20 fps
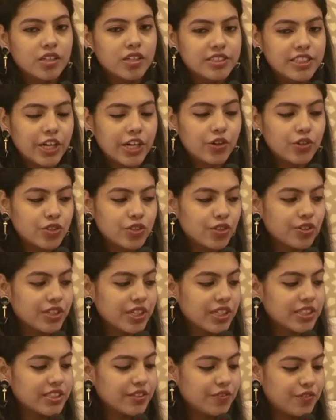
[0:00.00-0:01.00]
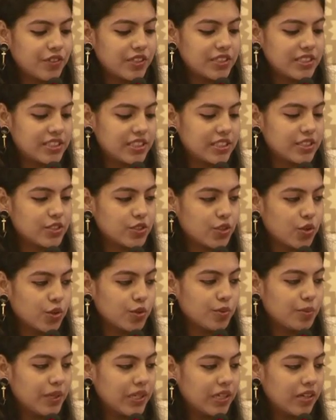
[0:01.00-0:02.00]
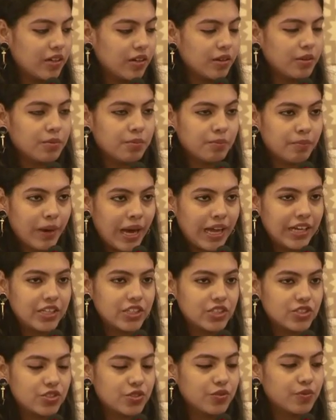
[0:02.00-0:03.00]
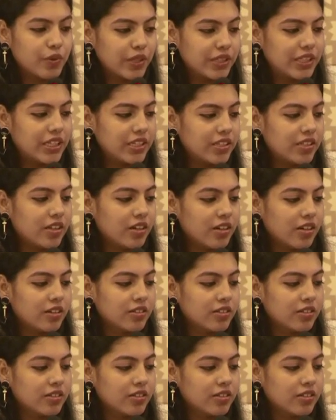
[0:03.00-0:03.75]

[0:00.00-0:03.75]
territorial differences could be managed within